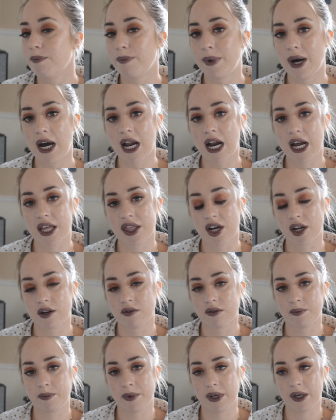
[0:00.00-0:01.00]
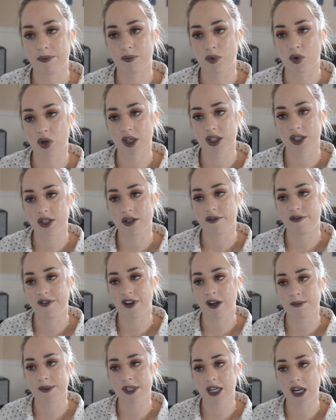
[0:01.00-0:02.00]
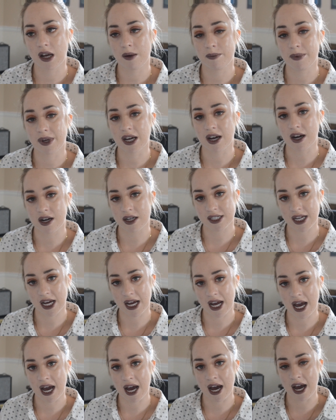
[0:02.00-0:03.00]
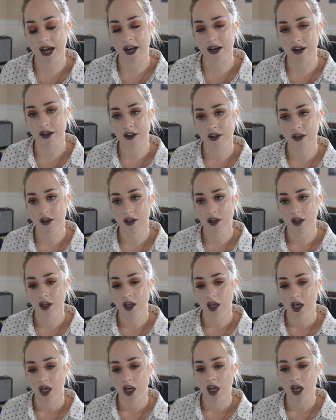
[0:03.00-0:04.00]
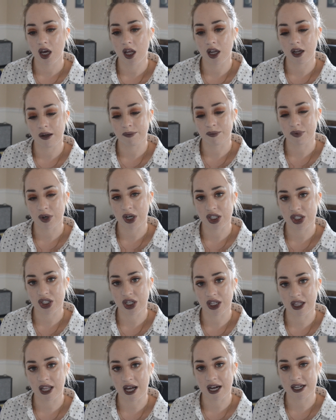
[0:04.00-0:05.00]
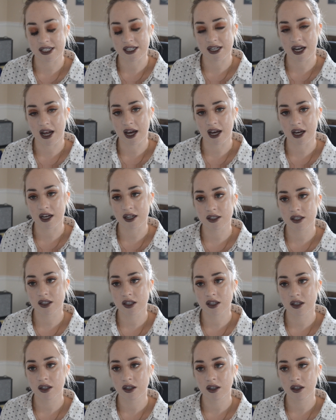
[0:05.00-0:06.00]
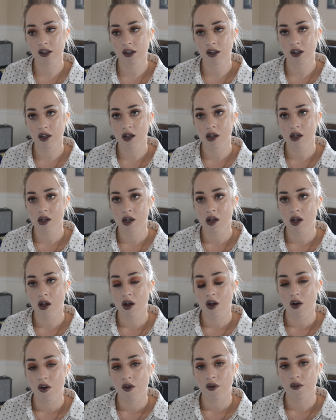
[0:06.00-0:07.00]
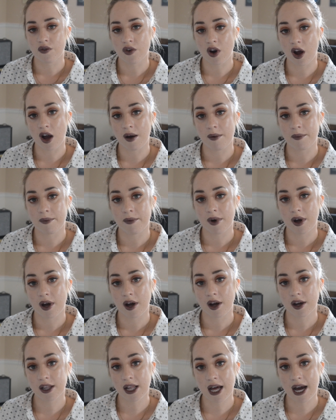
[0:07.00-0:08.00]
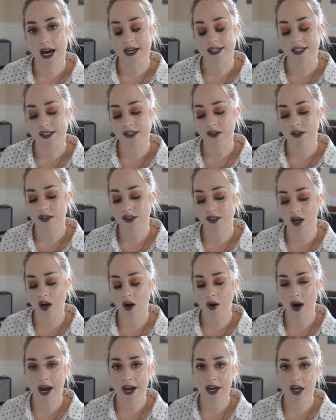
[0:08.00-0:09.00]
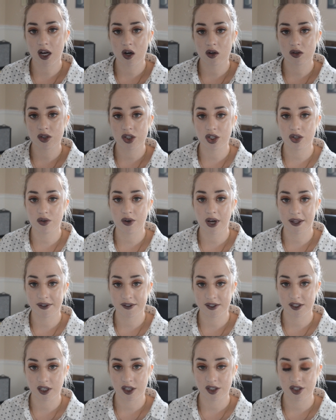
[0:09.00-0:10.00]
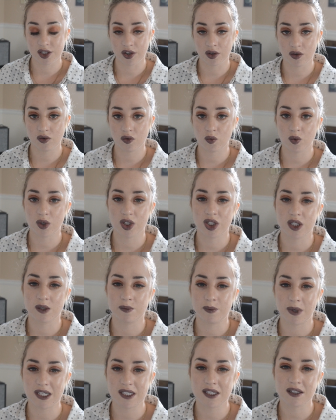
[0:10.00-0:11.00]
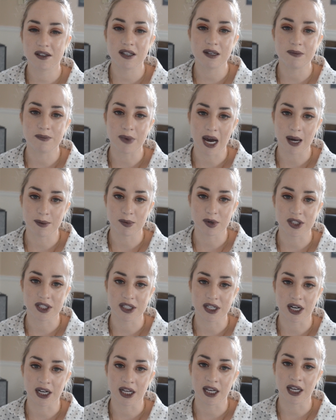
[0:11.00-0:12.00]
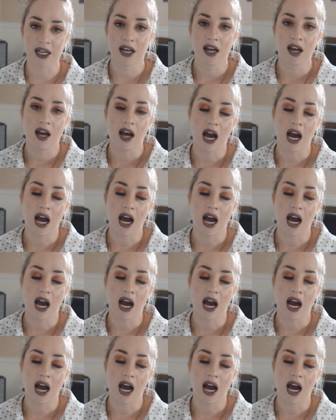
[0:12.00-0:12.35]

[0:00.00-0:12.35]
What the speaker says: But I thought it would be important to film today because I had an impression last night from a class. So I go to Institute, which is basically Bible study.